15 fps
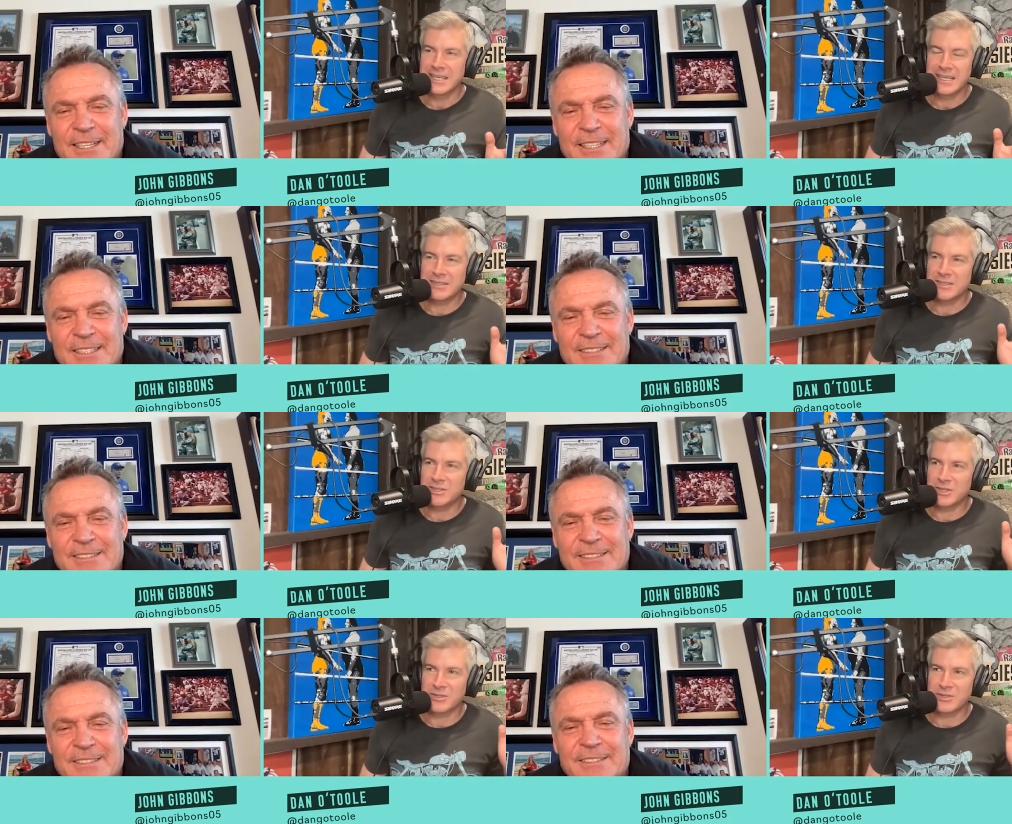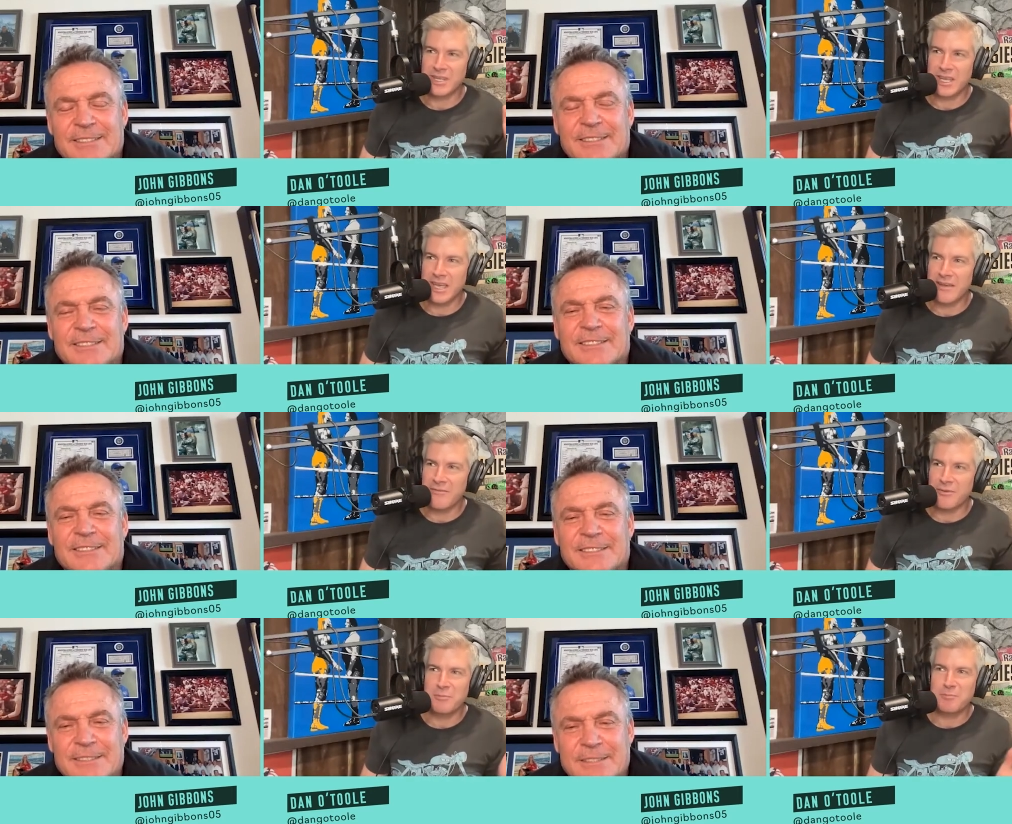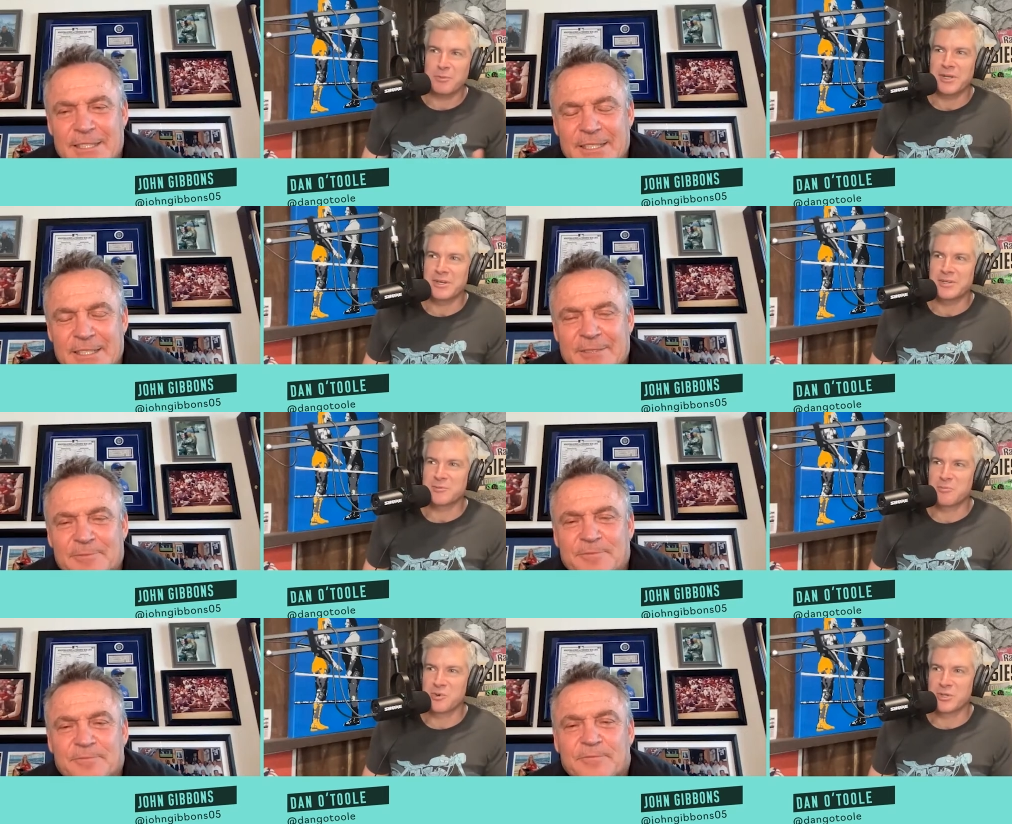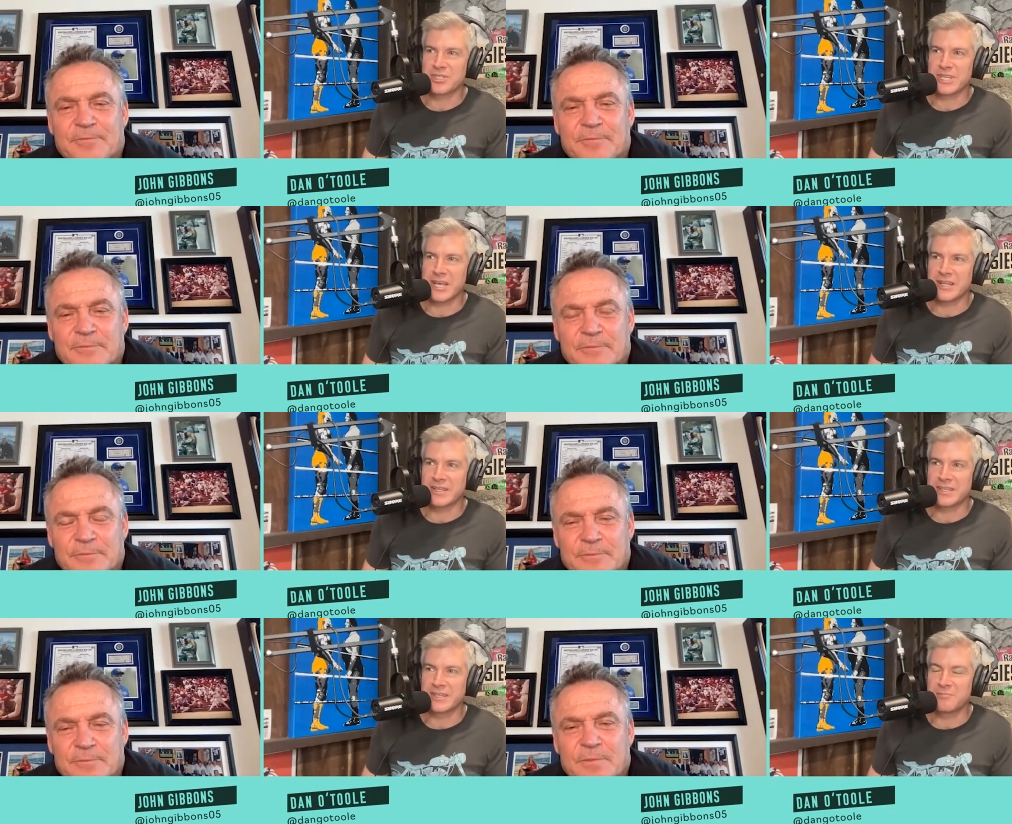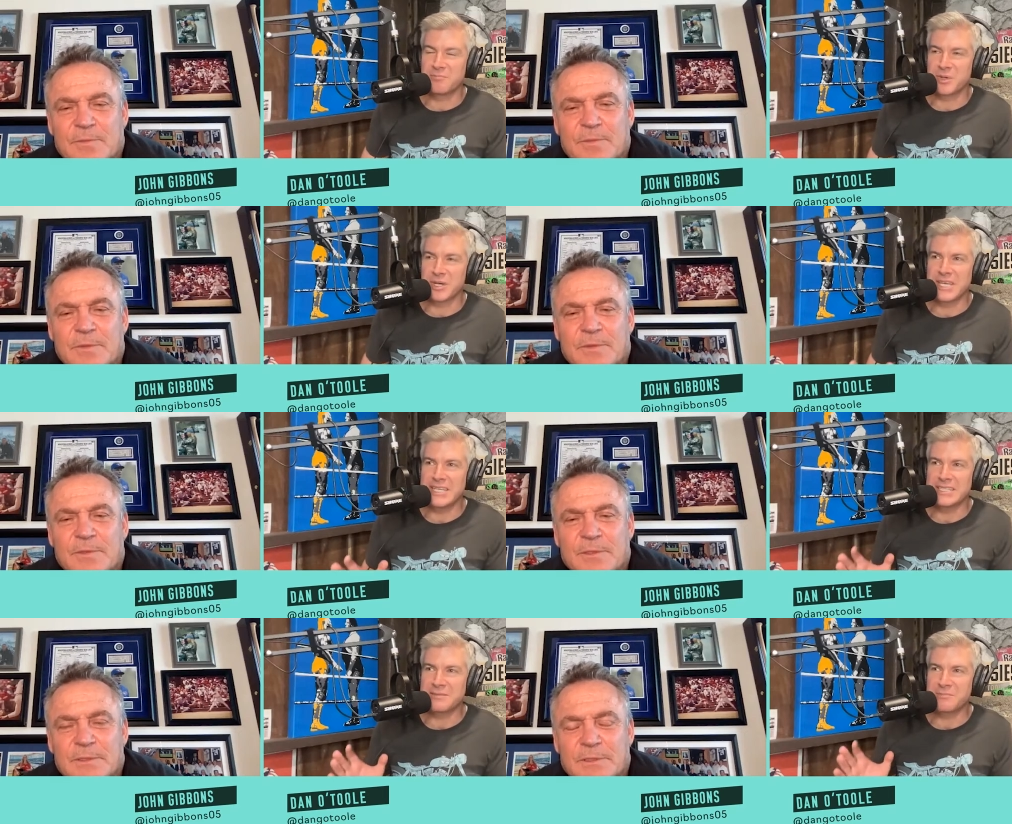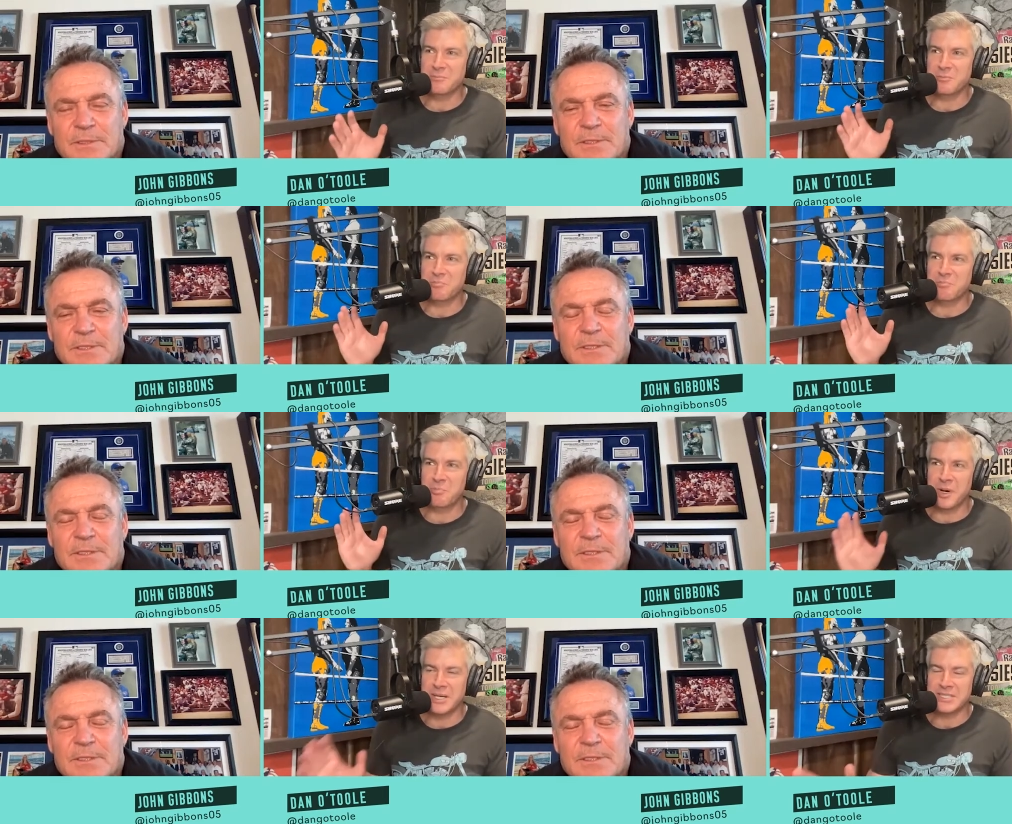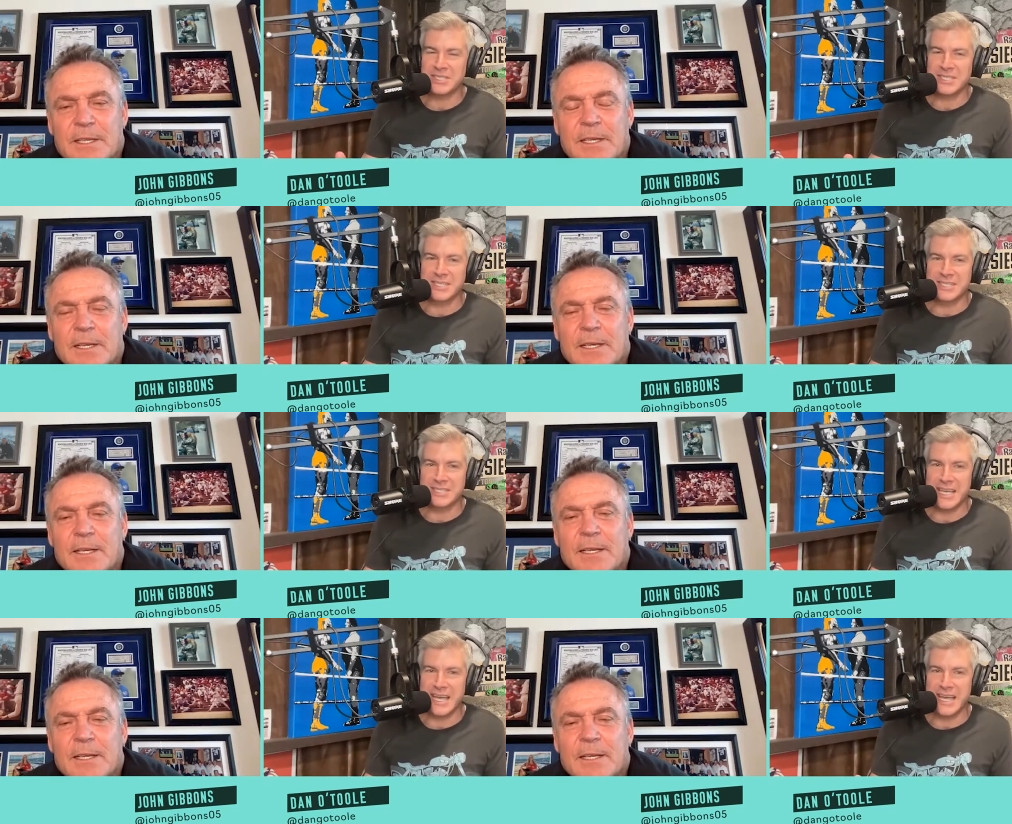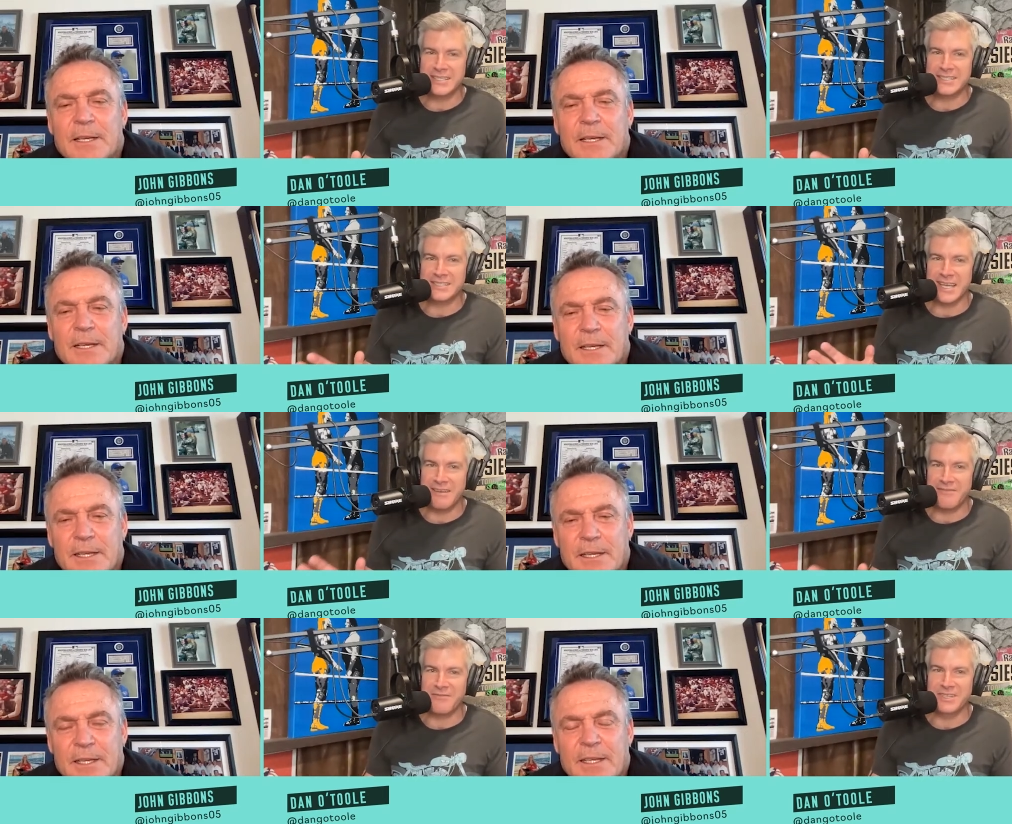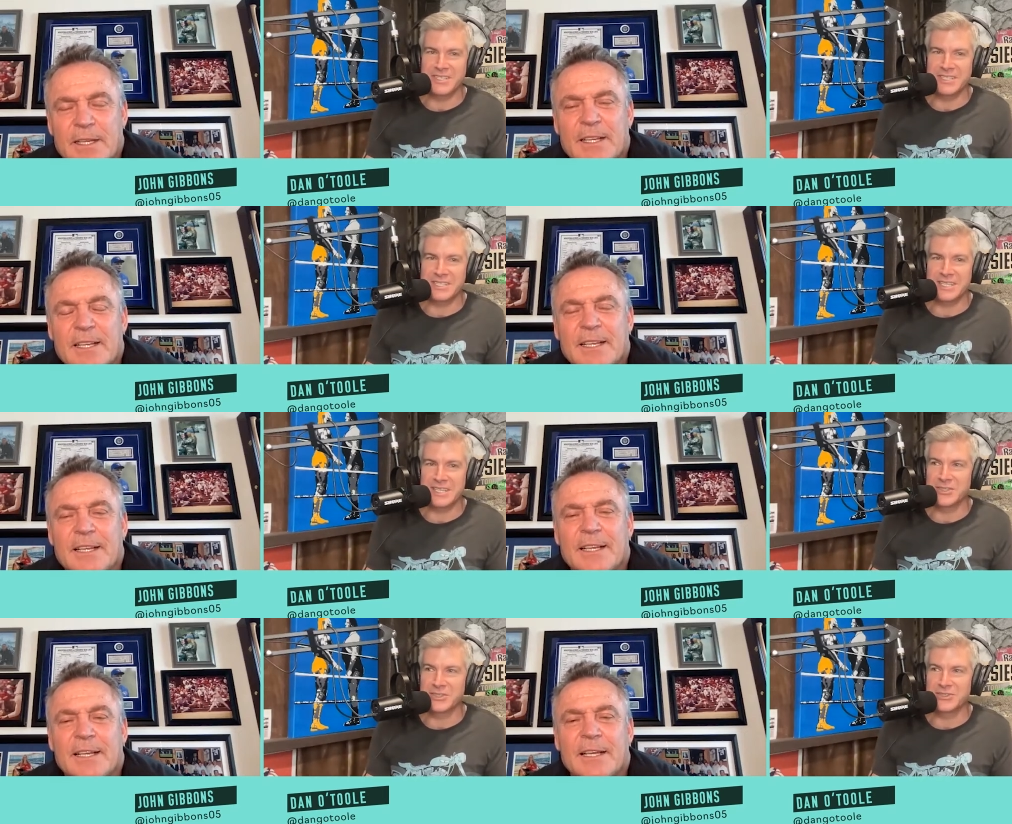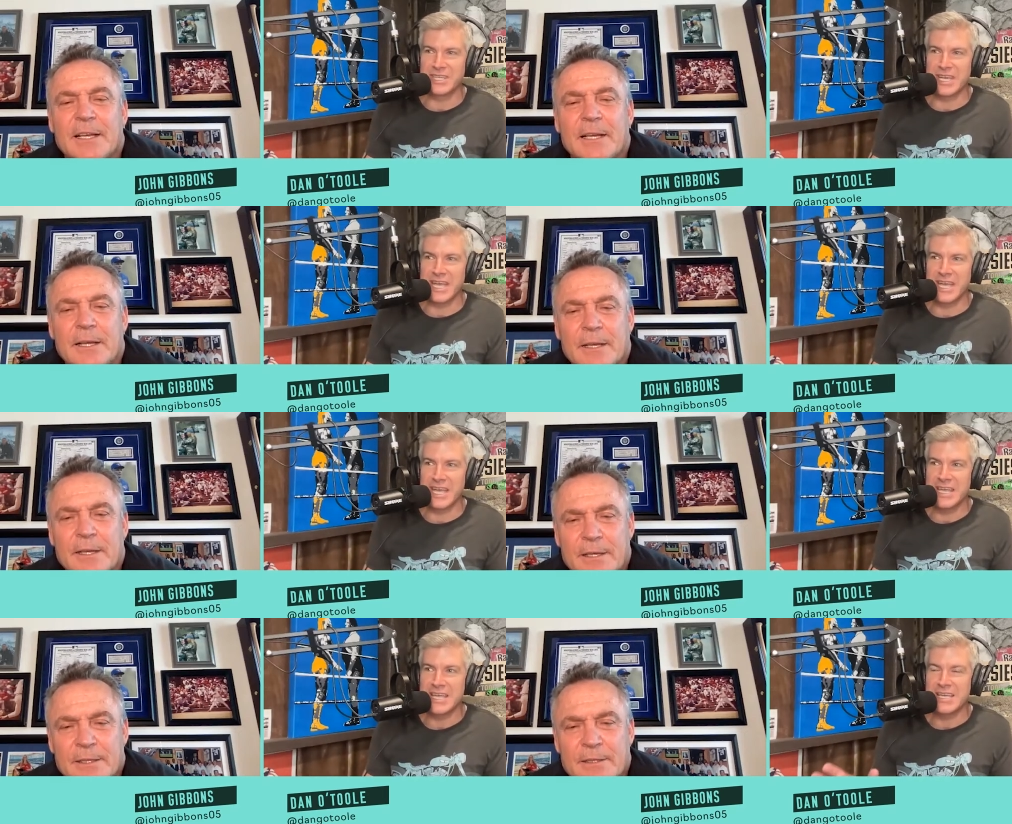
Speaker 1: Every player's more talented, but he's busting his ass every single day.